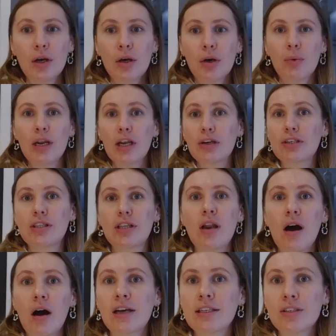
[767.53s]
We looked at the
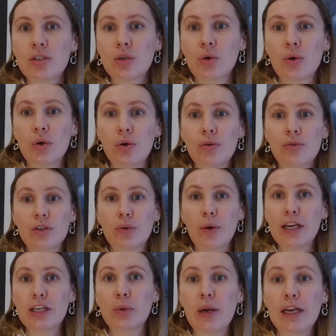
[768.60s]
Lions Tour for
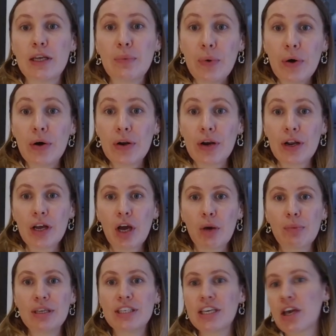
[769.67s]
2021 and
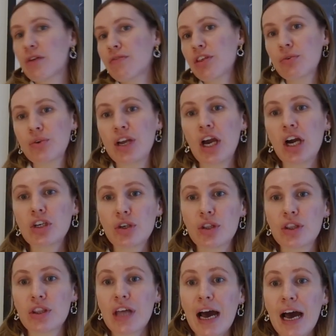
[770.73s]
we see over
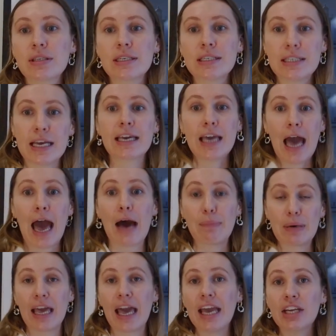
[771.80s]
300,000 ticket
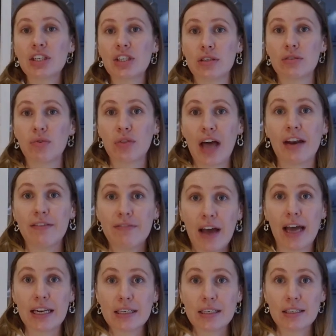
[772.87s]
applications for that
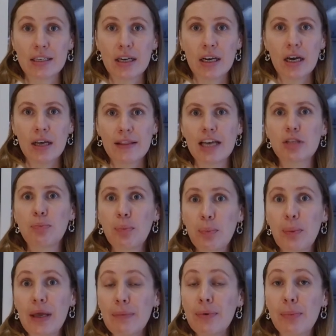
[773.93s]
event. That's
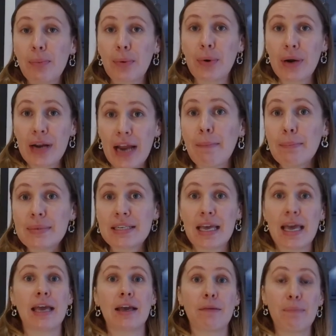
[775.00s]
people
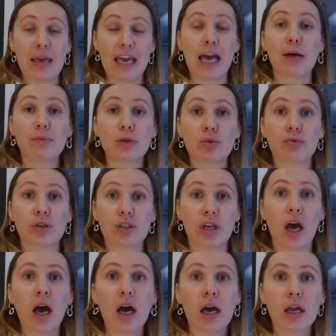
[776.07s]
preempting being able to
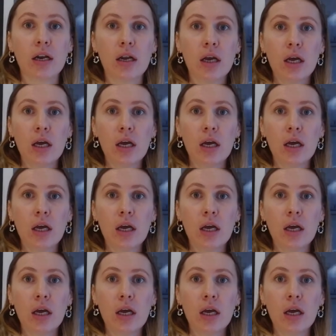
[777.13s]
return